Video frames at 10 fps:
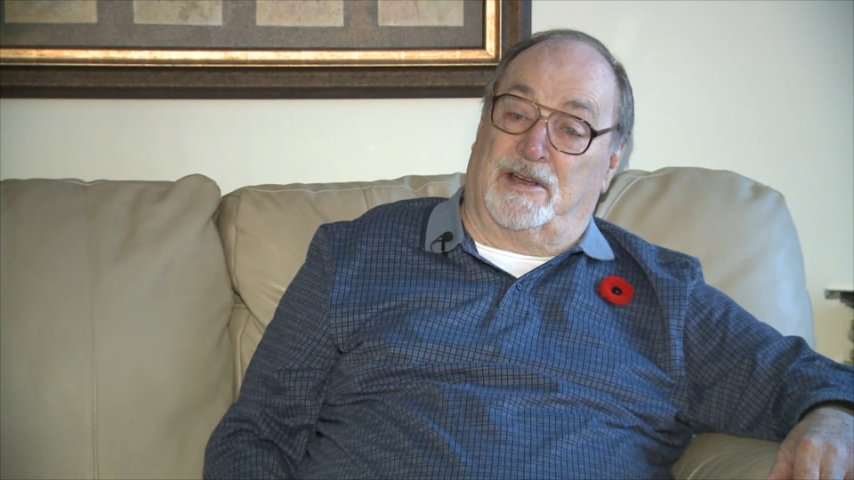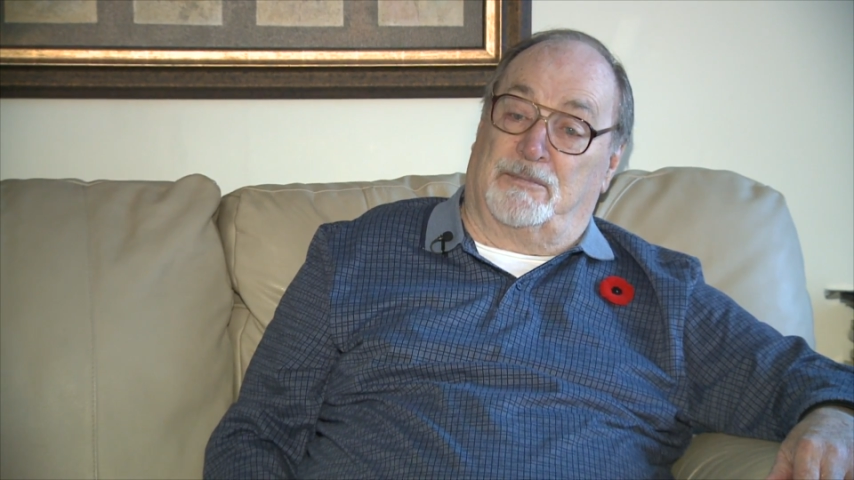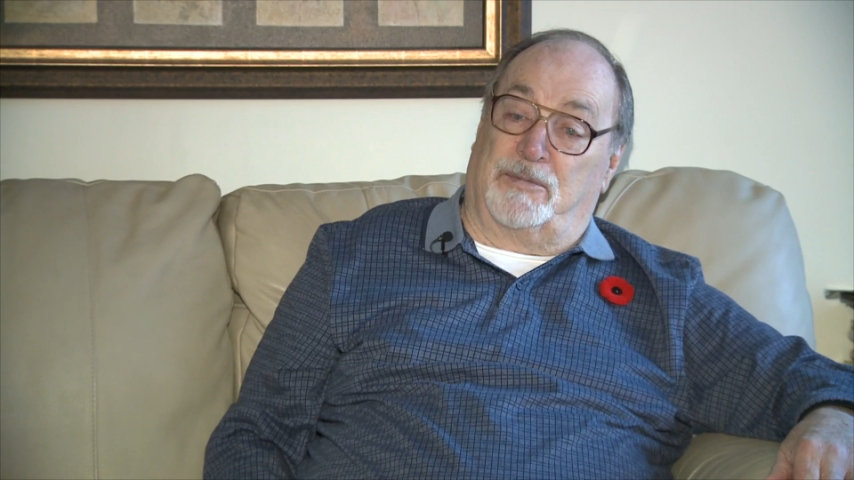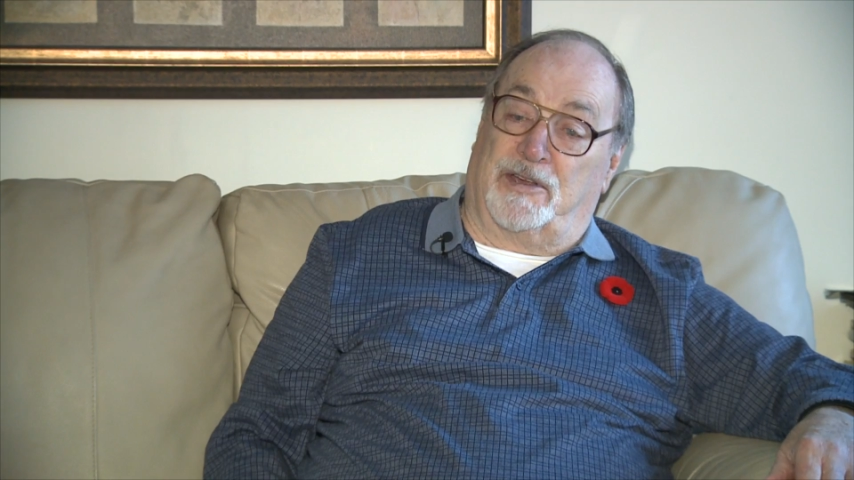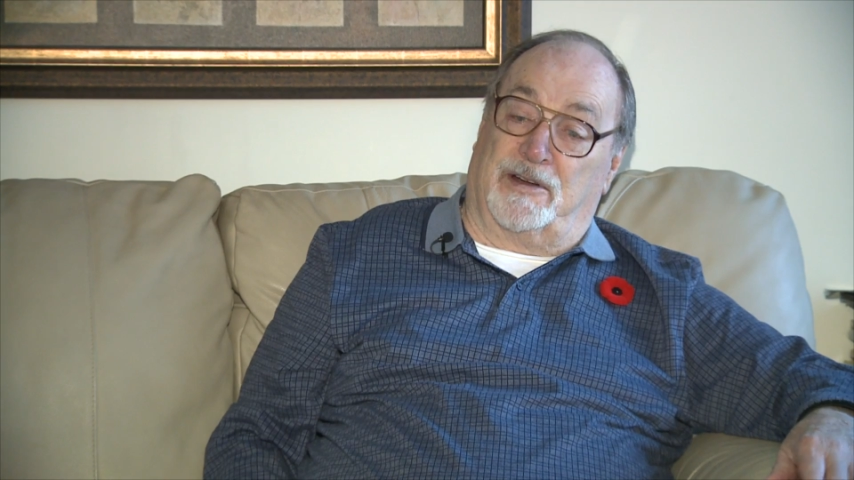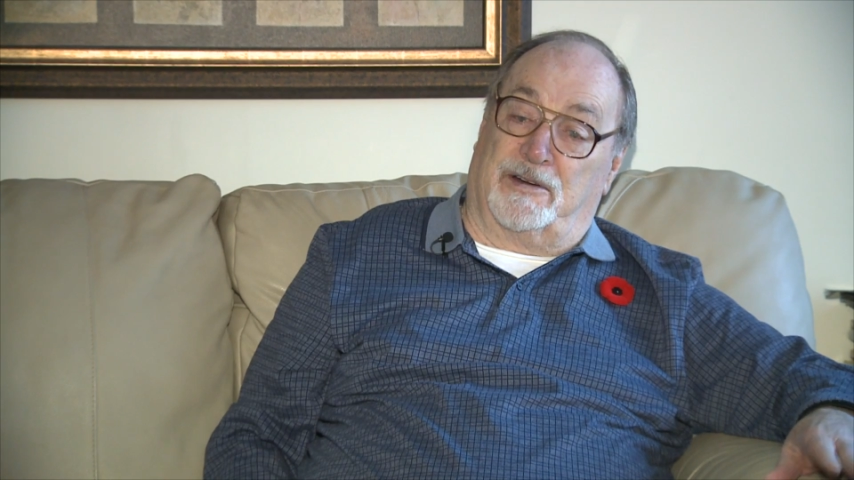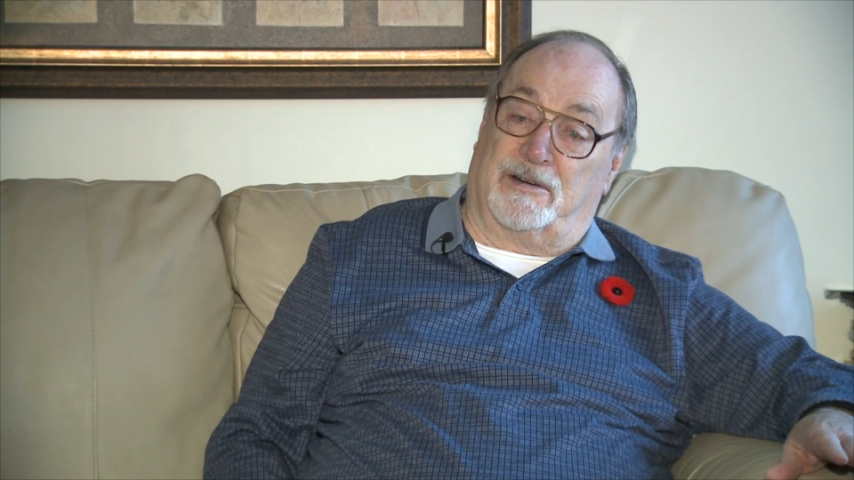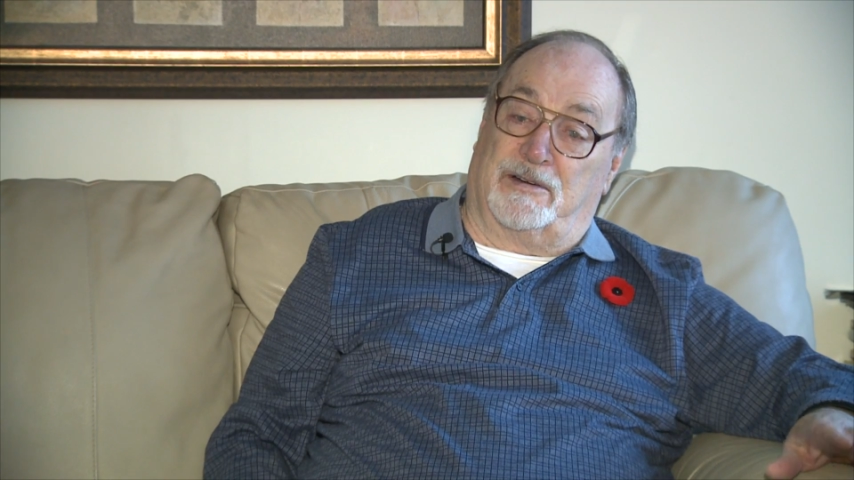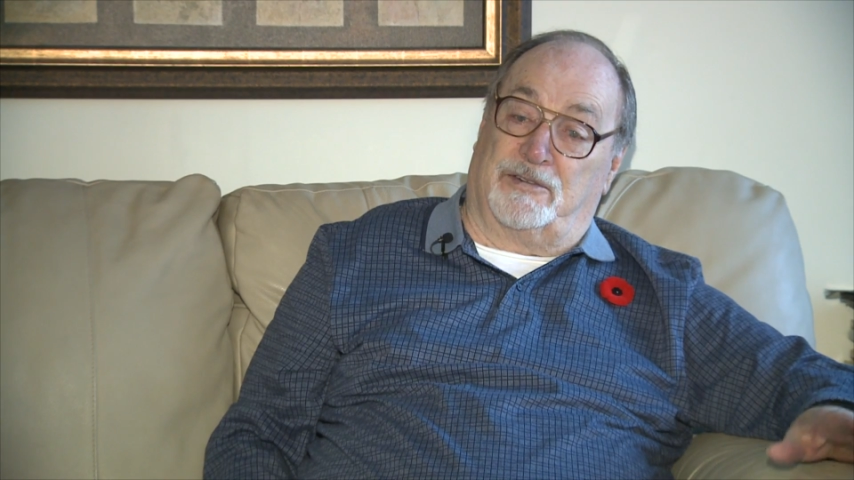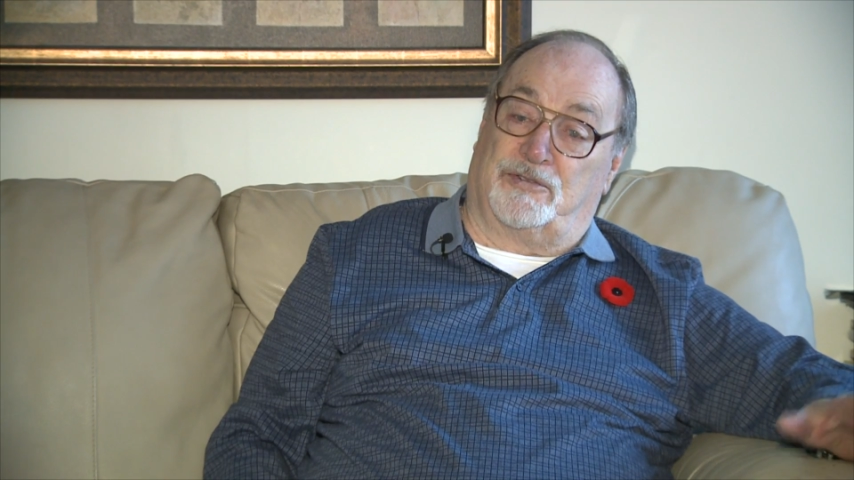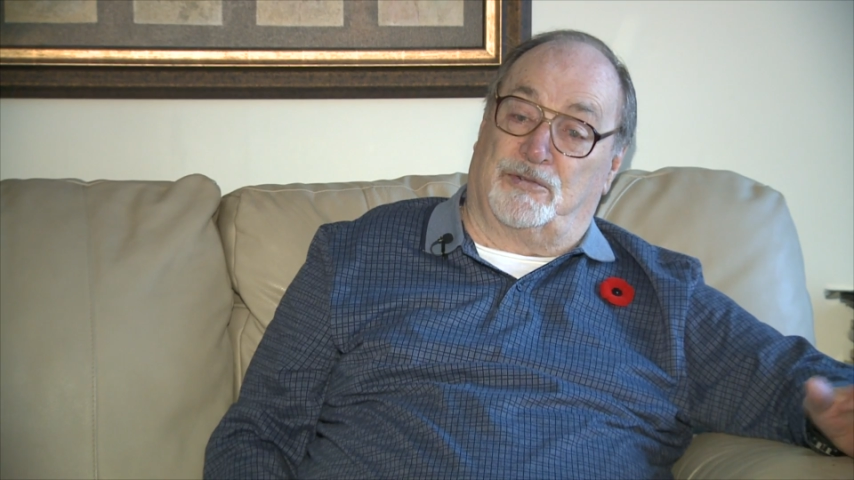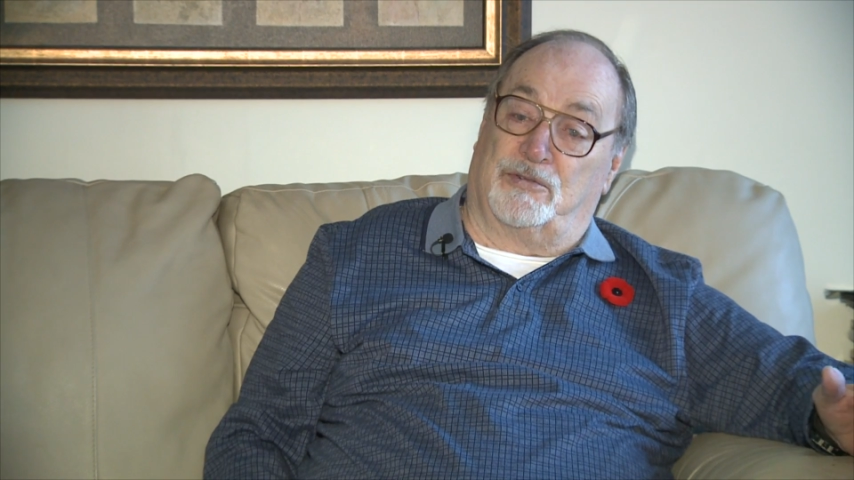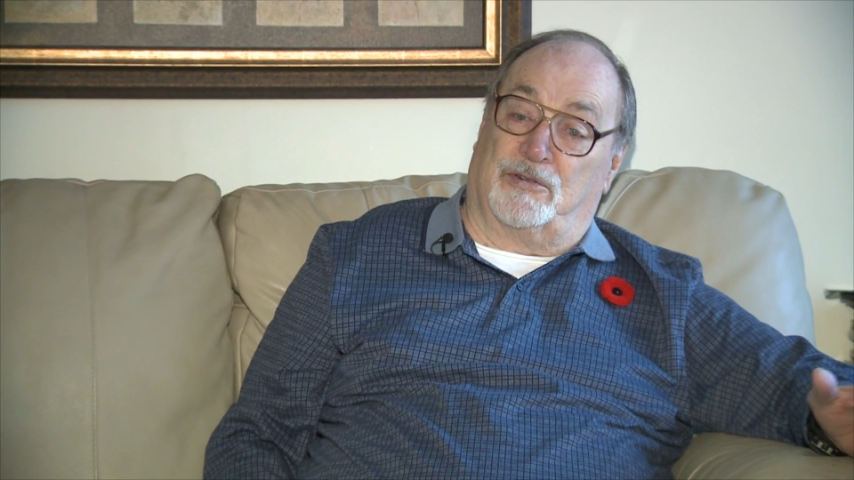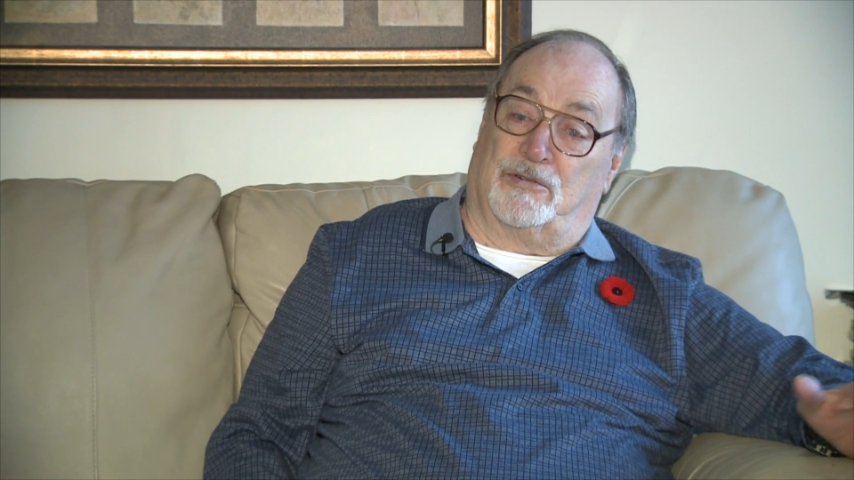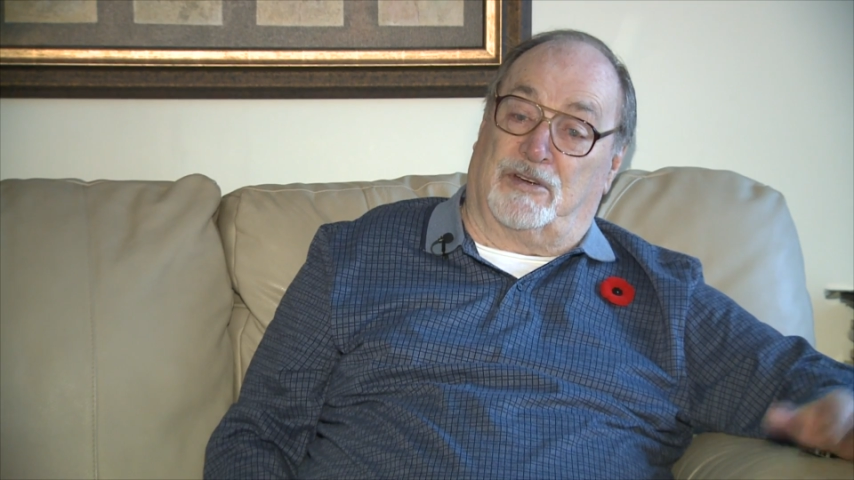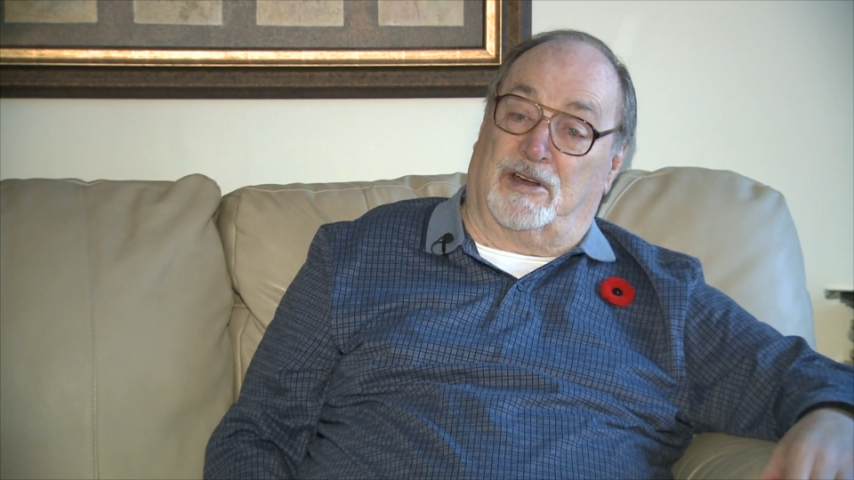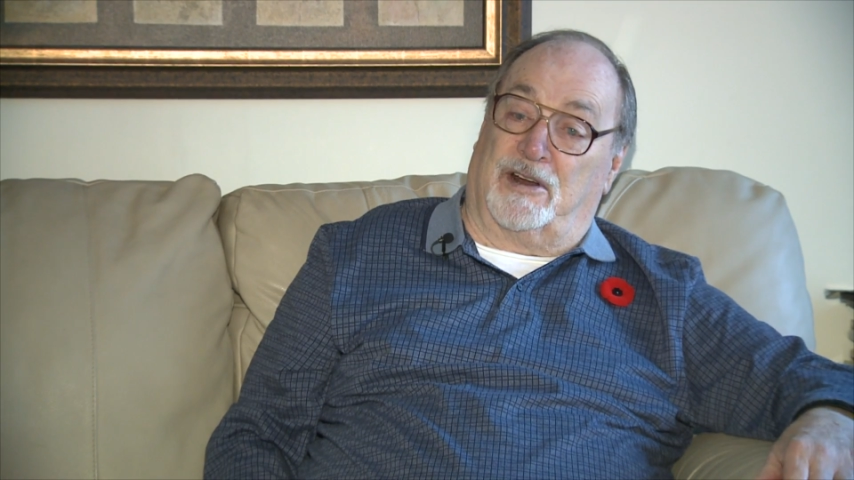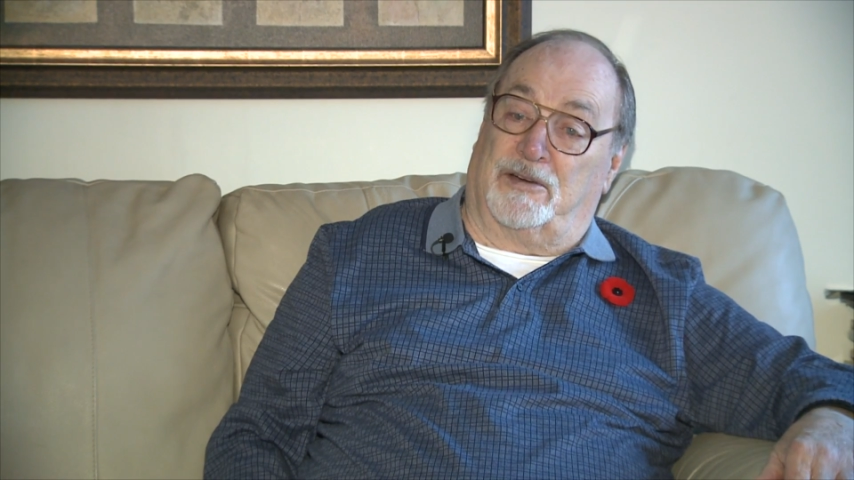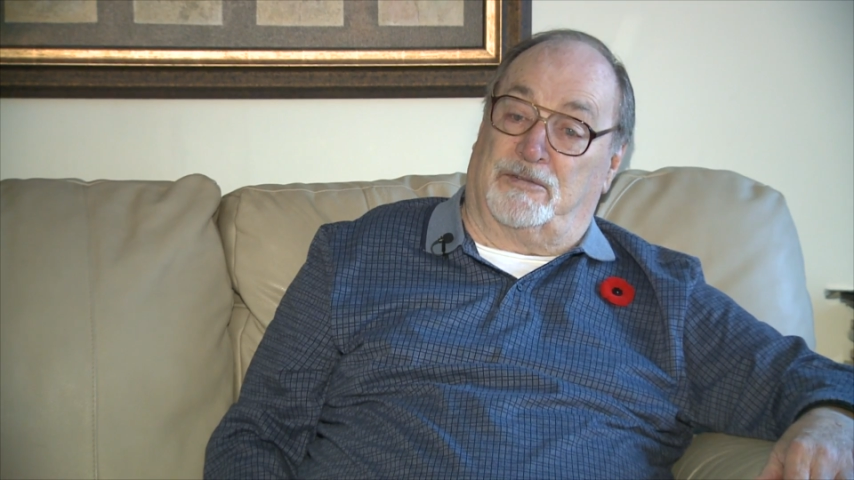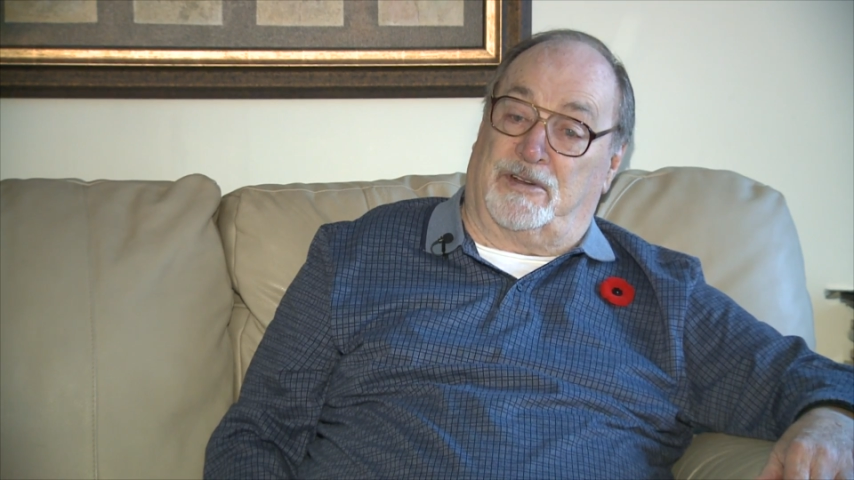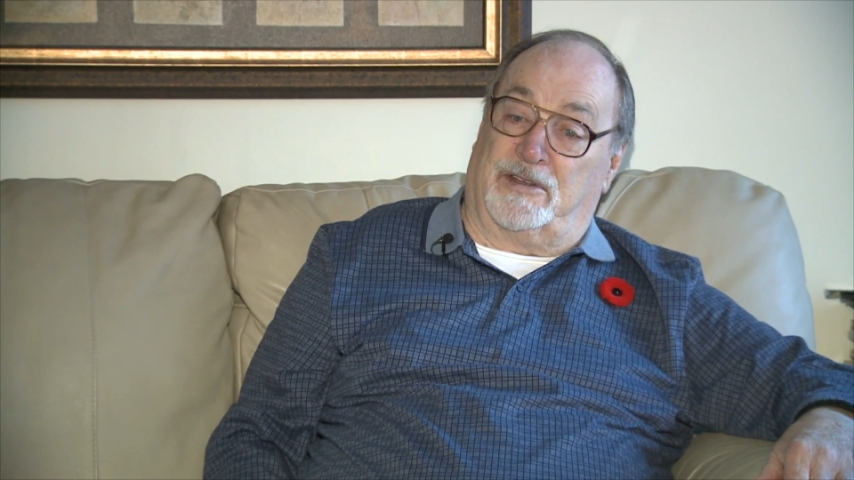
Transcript: Pierre Trudeau got out.